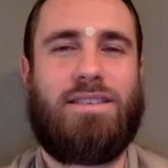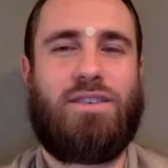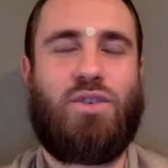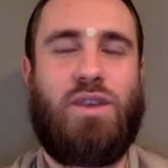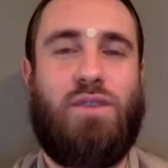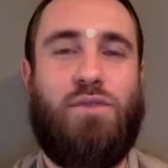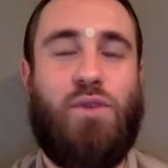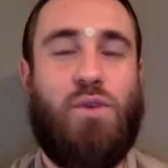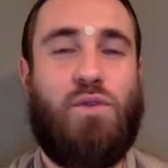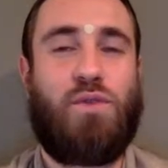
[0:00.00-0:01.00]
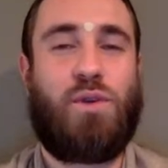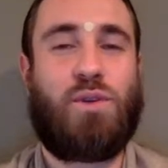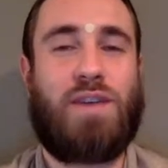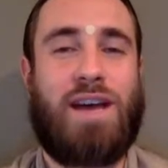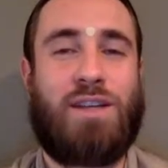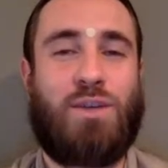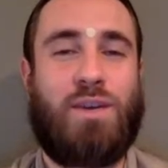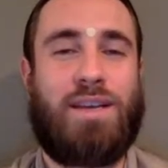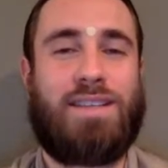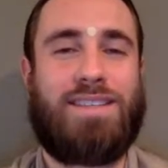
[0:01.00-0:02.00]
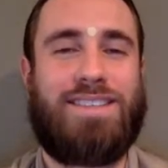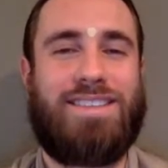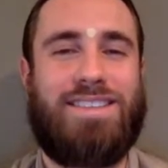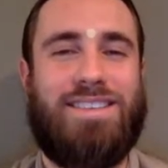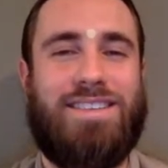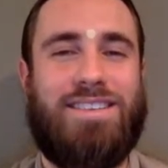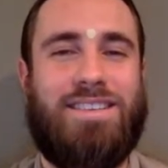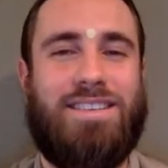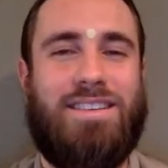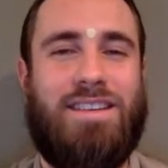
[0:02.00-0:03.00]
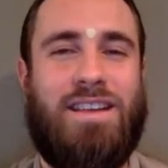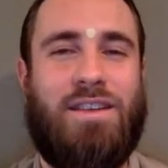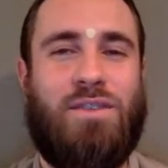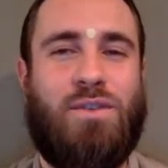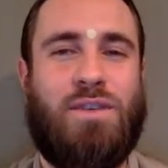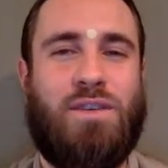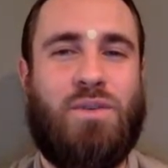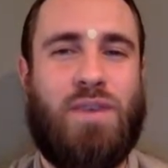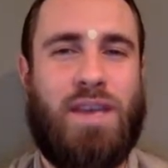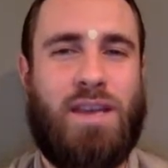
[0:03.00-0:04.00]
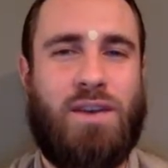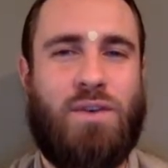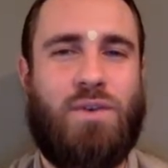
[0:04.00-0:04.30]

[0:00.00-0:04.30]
So then few of those asuras, they thought that, okay,